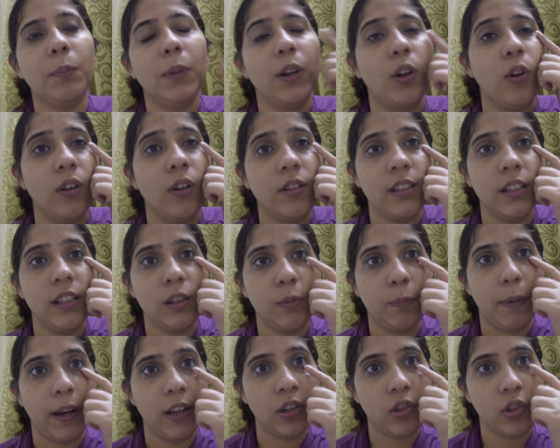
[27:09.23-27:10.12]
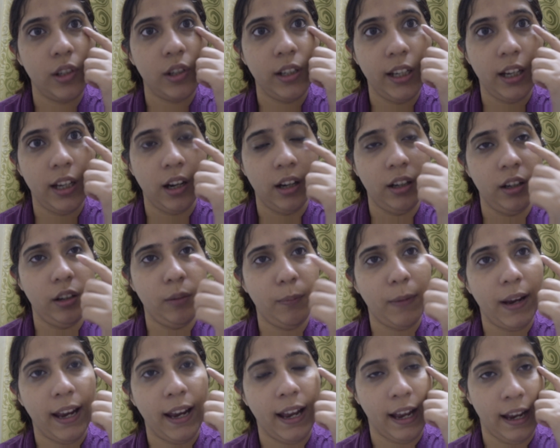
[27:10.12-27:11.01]
because especially under
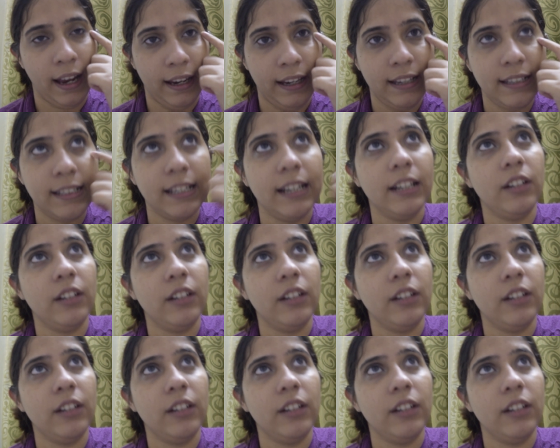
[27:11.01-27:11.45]
my eyes